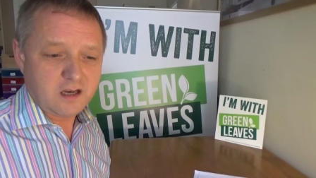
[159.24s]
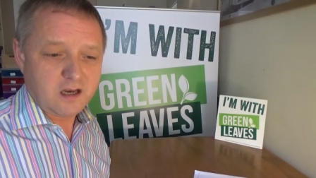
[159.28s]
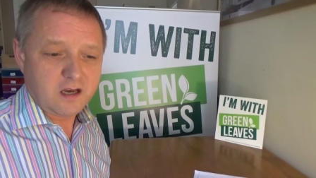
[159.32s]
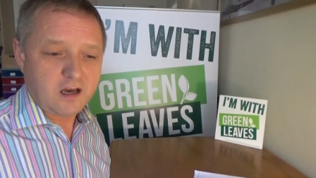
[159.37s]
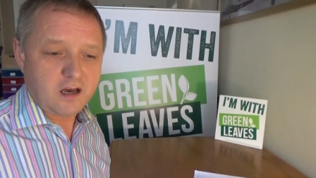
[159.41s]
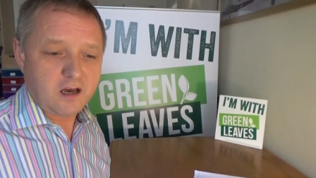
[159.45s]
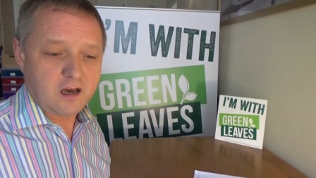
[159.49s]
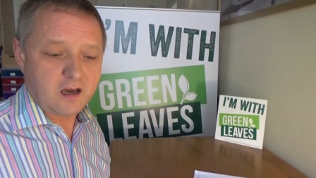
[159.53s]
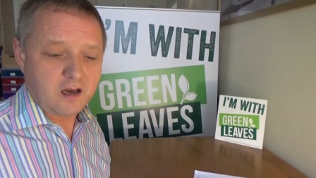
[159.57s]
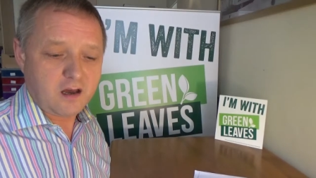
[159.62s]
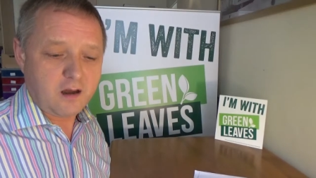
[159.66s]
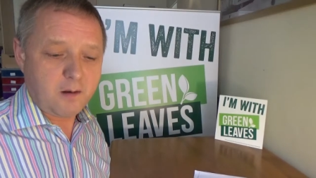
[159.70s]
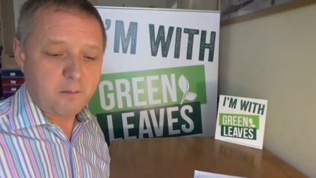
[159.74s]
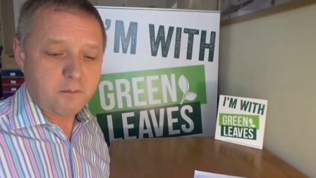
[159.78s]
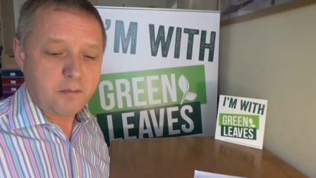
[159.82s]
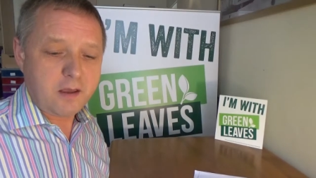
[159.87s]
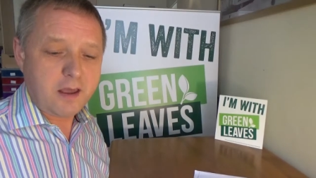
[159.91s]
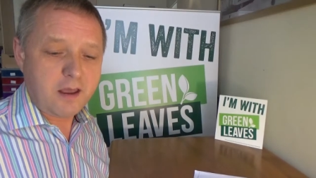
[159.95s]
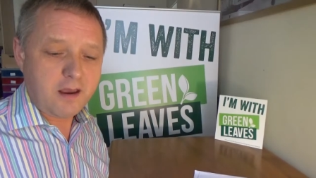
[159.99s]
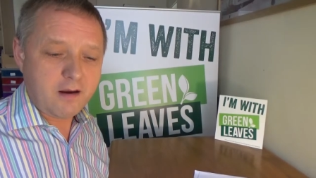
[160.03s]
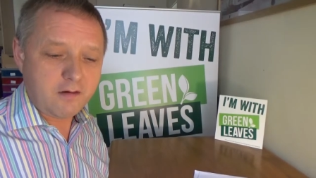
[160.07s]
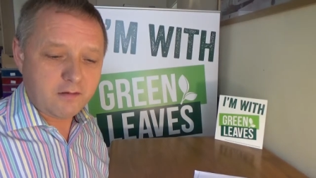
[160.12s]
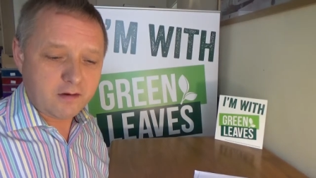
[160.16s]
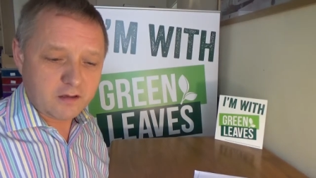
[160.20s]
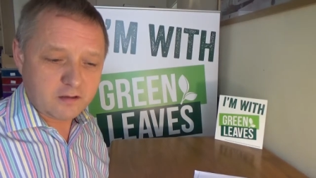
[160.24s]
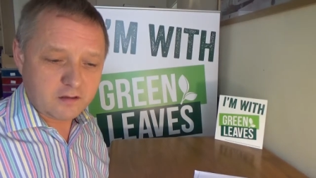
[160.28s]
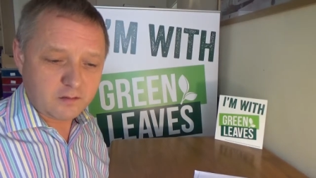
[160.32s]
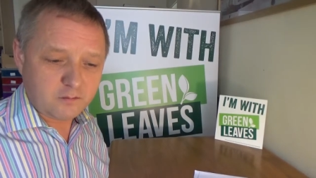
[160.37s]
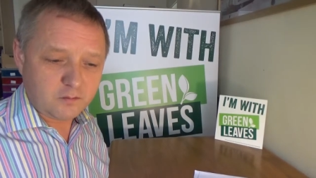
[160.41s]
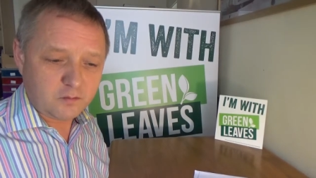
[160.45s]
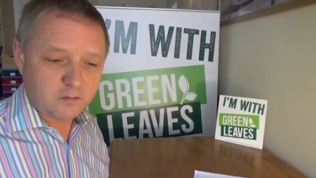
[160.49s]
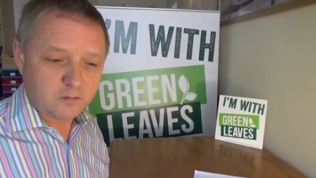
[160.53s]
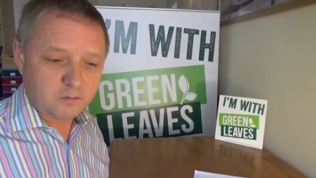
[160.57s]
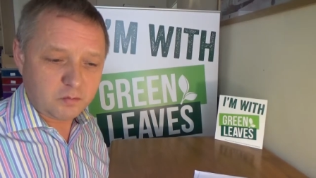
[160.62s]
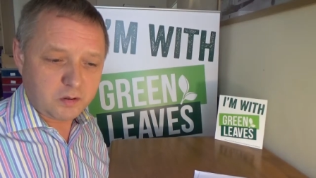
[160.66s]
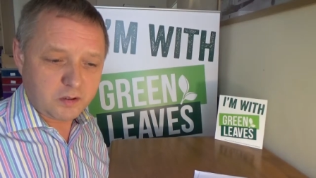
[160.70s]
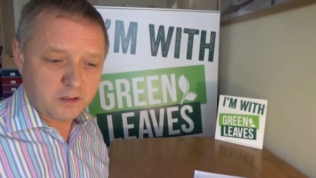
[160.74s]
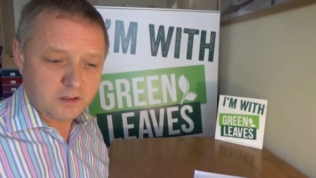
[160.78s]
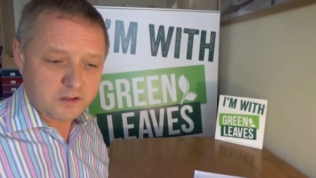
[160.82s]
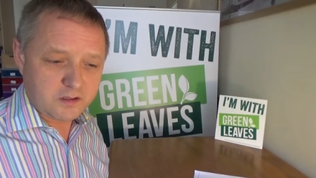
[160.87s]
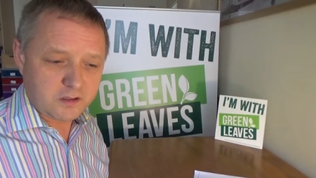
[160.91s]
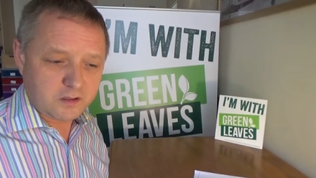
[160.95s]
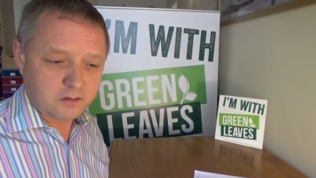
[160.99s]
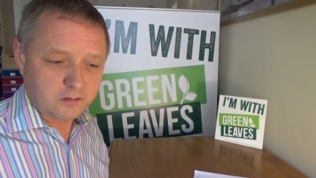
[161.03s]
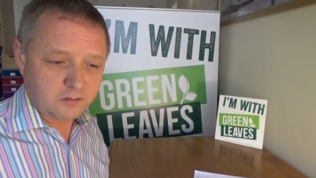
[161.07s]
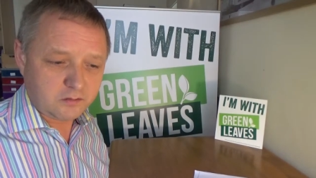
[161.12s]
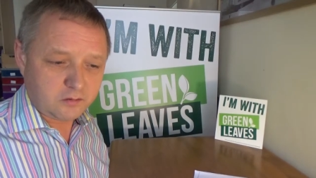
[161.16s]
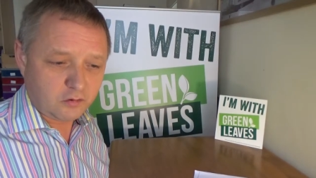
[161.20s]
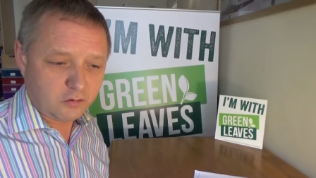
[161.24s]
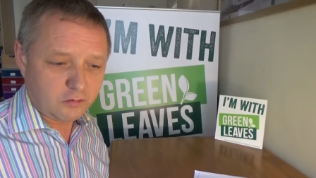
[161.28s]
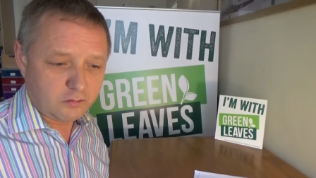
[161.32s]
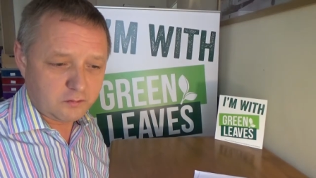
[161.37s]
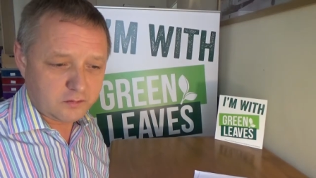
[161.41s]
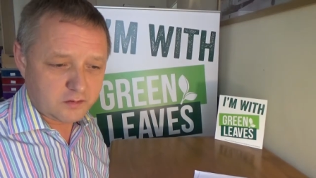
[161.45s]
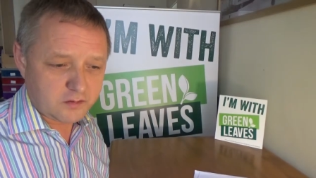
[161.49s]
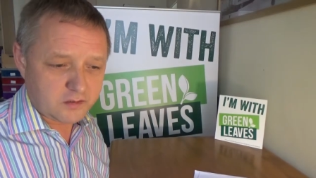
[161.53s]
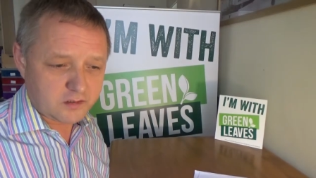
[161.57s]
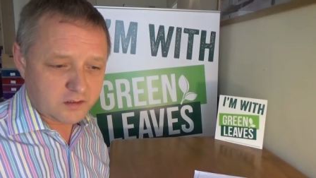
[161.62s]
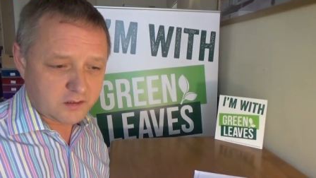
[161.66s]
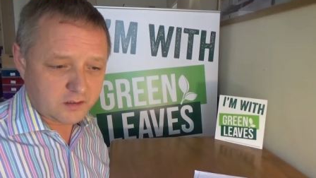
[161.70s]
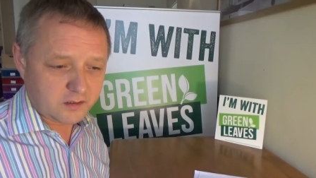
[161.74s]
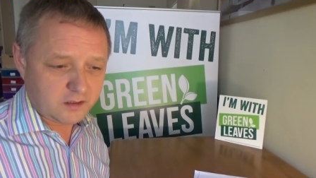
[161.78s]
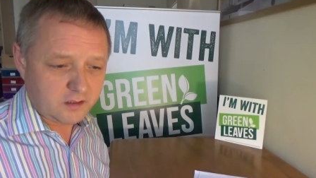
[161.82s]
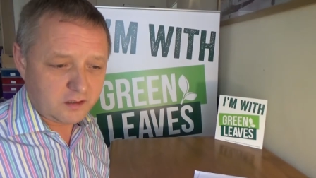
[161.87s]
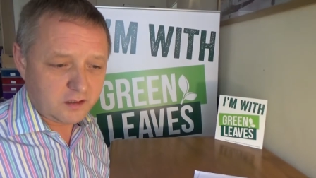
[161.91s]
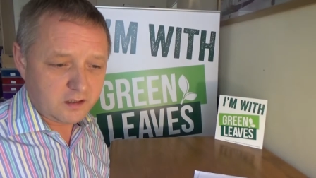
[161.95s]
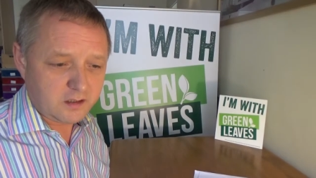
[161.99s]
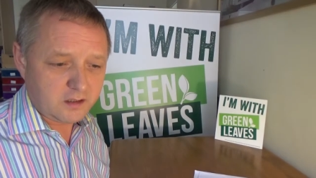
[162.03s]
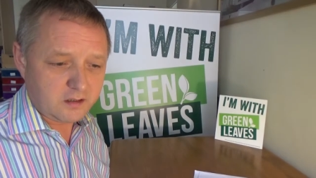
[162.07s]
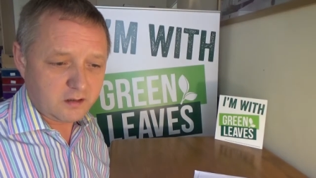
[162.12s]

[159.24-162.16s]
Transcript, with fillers: uh, a period of political dormancy,